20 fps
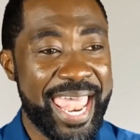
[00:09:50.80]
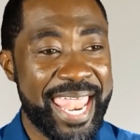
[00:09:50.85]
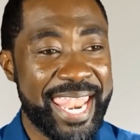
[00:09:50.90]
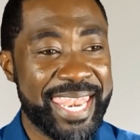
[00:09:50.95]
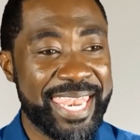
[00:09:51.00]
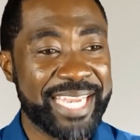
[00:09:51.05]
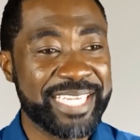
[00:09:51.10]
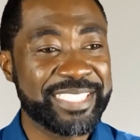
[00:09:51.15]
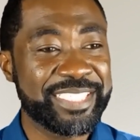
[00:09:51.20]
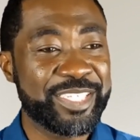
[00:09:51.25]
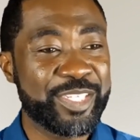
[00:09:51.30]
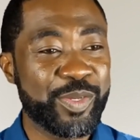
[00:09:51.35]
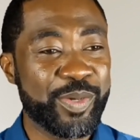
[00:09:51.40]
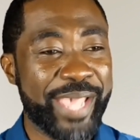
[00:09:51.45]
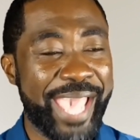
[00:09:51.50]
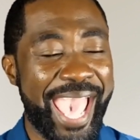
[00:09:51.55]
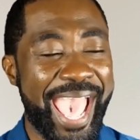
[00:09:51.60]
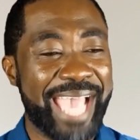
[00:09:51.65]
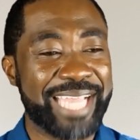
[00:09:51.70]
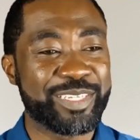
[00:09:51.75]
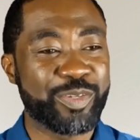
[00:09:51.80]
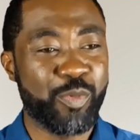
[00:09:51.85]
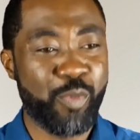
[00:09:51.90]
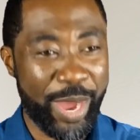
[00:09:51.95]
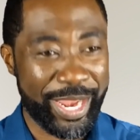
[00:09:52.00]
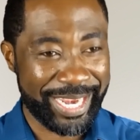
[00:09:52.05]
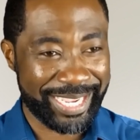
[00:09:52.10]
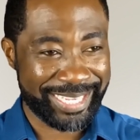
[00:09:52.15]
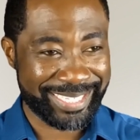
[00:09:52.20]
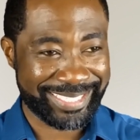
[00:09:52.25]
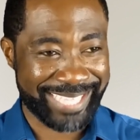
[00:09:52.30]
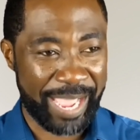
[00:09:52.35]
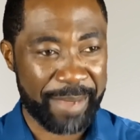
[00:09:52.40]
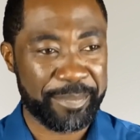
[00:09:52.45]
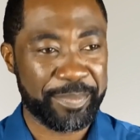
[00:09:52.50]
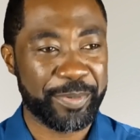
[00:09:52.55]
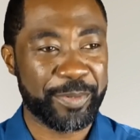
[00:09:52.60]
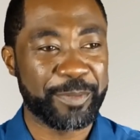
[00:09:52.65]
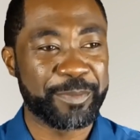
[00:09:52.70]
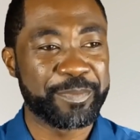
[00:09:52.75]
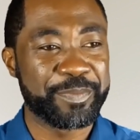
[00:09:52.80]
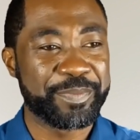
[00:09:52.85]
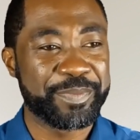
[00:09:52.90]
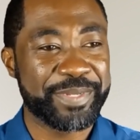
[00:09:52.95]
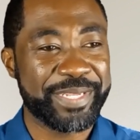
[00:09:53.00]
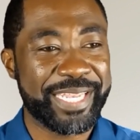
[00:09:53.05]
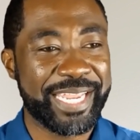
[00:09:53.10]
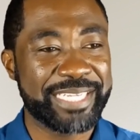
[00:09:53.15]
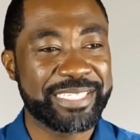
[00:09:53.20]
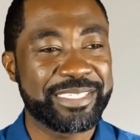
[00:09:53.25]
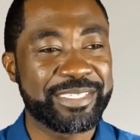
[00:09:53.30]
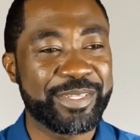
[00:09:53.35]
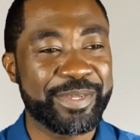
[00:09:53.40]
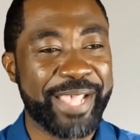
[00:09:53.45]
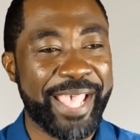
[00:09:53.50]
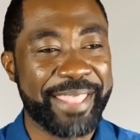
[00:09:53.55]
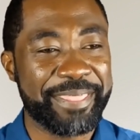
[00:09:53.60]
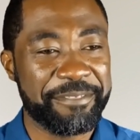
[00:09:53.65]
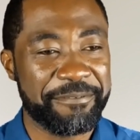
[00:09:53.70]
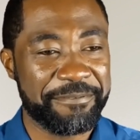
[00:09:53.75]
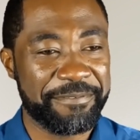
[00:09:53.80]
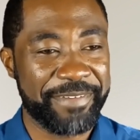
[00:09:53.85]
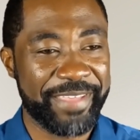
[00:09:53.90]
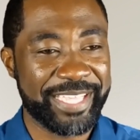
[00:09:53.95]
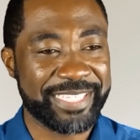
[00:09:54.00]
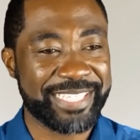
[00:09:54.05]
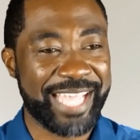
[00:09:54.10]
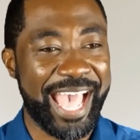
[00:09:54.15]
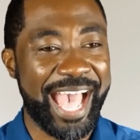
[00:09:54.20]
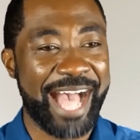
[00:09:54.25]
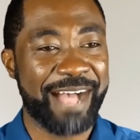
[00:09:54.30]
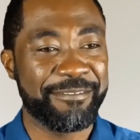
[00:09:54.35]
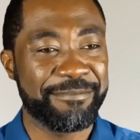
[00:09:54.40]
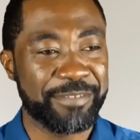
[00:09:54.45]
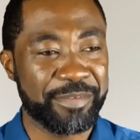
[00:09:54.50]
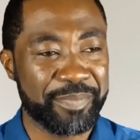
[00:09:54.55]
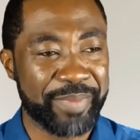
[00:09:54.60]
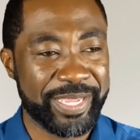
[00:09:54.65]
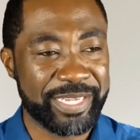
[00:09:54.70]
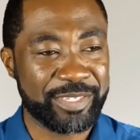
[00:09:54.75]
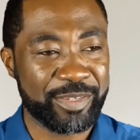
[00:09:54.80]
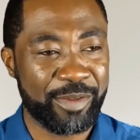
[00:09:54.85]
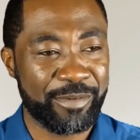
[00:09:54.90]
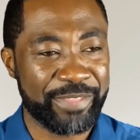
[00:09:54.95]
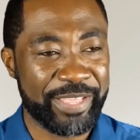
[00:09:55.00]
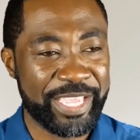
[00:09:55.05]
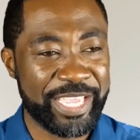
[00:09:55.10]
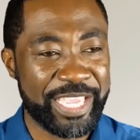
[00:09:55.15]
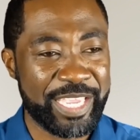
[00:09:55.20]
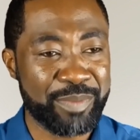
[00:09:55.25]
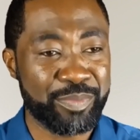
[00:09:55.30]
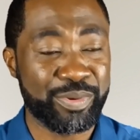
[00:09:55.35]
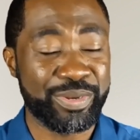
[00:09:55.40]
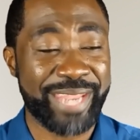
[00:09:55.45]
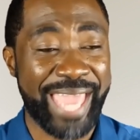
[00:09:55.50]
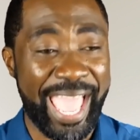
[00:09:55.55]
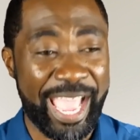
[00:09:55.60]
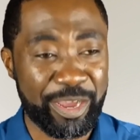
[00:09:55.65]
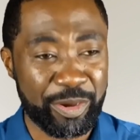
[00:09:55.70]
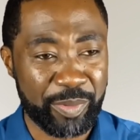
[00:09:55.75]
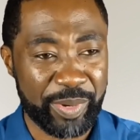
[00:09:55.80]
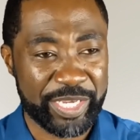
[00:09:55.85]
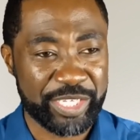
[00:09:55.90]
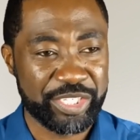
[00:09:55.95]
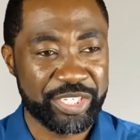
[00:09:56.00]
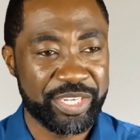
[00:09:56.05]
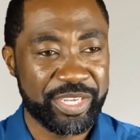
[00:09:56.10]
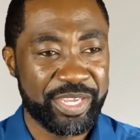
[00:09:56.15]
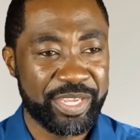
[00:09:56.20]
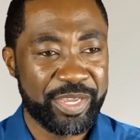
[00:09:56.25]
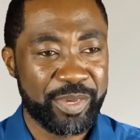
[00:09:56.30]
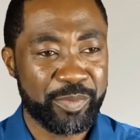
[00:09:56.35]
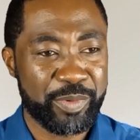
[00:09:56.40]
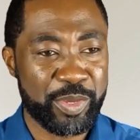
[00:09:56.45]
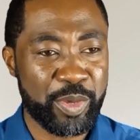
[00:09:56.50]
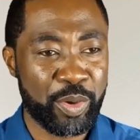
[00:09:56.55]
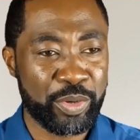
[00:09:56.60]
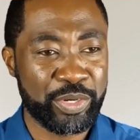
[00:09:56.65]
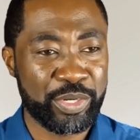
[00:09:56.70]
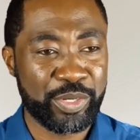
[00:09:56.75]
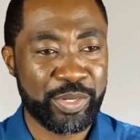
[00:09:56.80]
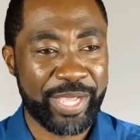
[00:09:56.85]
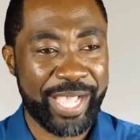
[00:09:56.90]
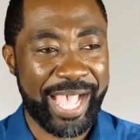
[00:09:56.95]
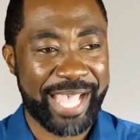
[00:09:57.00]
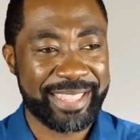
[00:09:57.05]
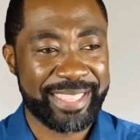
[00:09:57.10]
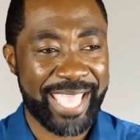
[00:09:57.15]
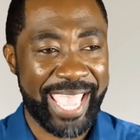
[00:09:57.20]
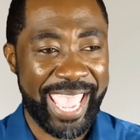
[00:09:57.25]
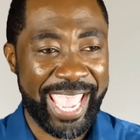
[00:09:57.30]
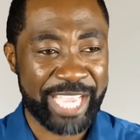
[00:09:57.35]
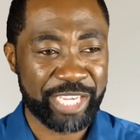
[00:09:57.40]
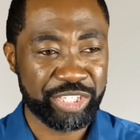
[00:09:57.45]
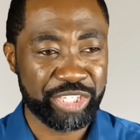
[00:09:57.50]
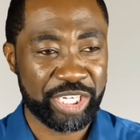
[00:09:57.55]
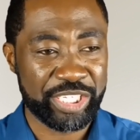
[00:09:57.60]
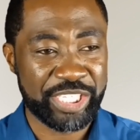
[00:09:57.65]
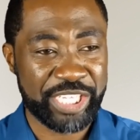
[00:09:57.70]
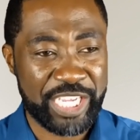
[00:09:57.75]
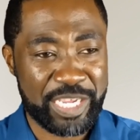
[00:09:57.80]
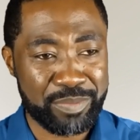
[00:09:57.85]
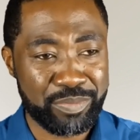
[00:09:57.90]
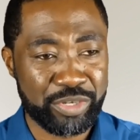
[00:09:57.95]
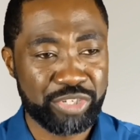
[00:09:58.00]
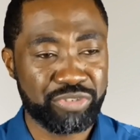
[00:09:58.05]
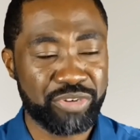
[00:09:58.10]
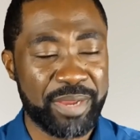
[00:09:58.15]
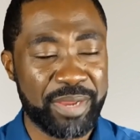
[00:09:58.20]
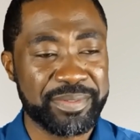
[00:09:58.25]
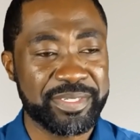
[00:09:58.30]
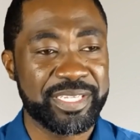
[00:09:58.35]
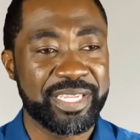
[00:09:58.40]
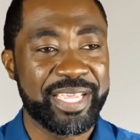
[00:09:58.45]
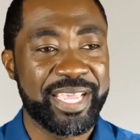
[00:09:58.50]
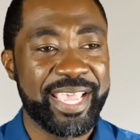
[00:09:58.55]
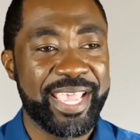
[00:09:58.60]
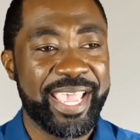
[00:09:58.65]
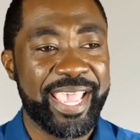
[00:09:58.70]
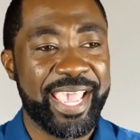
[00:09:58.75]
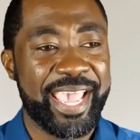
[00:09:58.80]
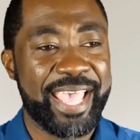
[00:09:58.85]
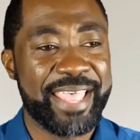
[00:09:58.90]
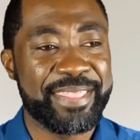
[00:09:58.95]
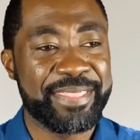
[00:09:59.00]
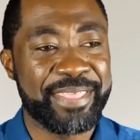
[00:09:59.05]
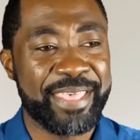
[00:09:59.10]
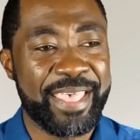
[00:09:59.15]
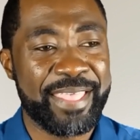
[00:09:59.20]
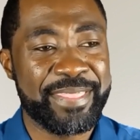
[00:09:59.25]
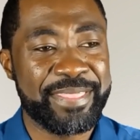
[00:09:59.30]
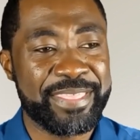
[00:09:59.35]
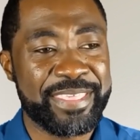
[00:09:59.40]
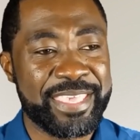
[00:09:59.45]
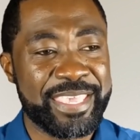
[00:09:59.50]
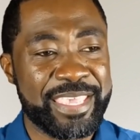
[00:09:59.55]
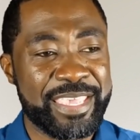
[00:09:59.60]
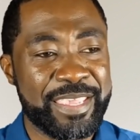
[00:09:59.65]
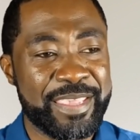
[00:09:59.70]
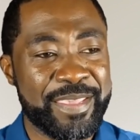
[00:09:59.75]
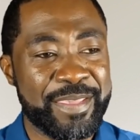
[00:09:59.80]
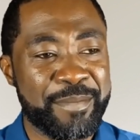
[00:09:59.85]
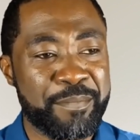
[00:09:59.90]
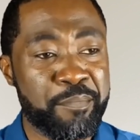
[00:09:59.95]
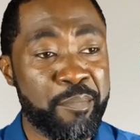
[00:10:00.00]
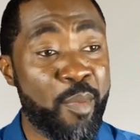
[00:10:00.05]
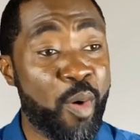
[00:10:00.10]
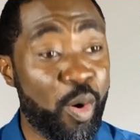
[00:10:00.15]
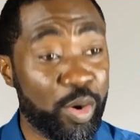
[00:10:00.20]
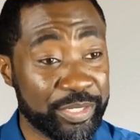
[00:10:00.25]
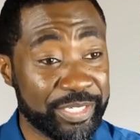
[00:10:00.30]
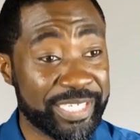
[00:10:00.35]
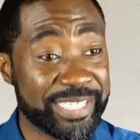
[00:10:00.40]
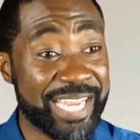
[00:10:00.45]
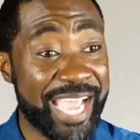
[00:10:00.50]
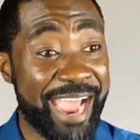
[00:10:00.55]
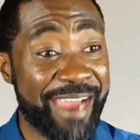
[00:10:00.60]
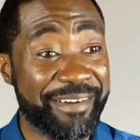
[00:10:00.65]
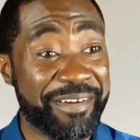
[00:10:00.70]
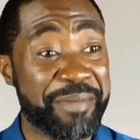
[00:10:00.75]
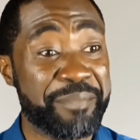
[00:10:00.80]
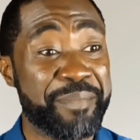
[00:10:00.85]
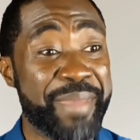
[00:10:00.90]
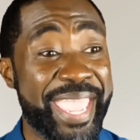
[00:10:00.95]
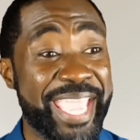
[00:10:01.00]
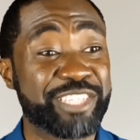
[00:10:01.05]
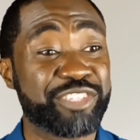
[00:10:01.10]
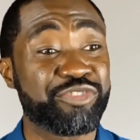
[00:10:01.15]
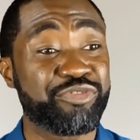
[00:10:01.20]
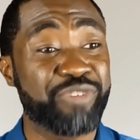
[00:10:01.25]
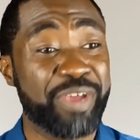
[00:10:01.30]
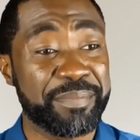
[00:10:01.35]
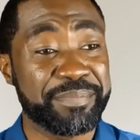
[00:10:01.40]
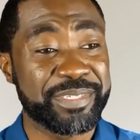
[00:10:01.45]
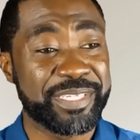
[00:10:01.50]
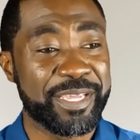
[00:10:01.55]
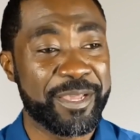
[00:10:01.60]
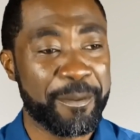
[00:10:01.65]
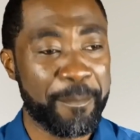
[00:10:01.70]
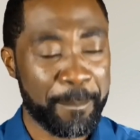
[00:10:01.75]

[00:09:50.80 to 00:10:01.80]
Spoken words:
Let's look at one example. Let's look at the first alphabet of the Hebrew language. We're going to look at the ancient Hebrew script and then the modern Aramaic script.